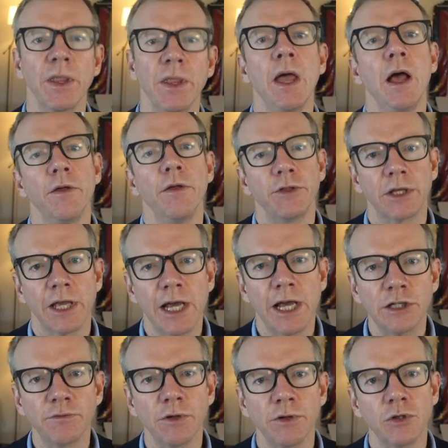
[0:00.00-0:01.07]
The cash flow
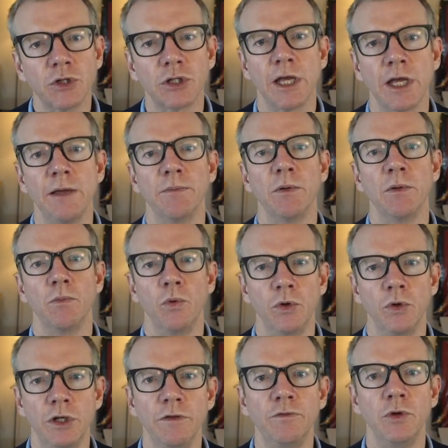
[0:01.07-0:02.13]
statement will give
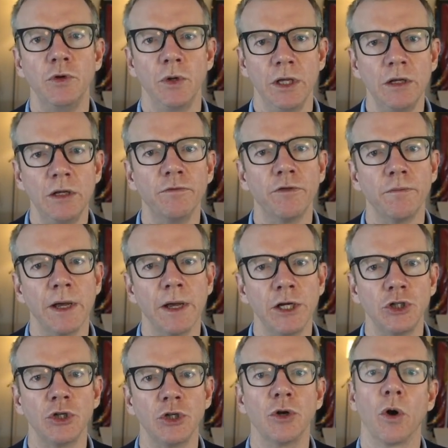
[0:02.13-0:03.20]
you information
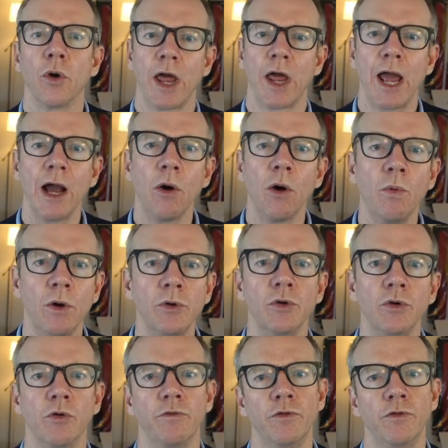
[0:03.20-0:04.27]
on how well your
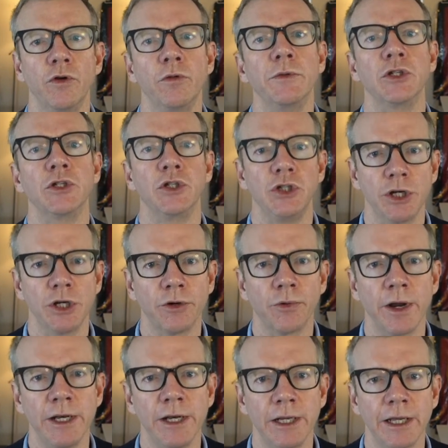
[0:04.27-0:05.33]
firm is generating
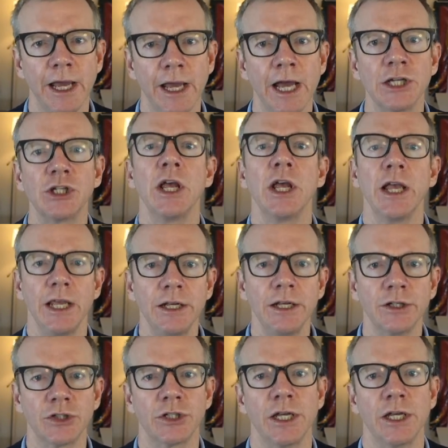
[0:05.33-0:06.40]
cash in its
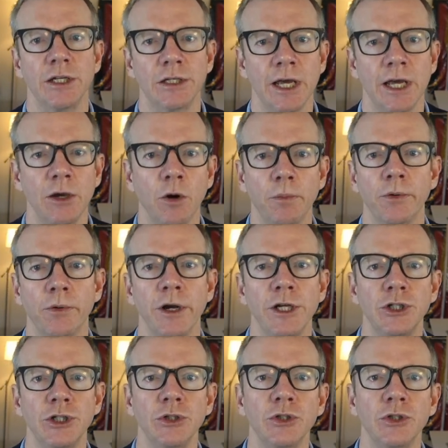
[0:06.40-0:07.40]
day-to-day operations,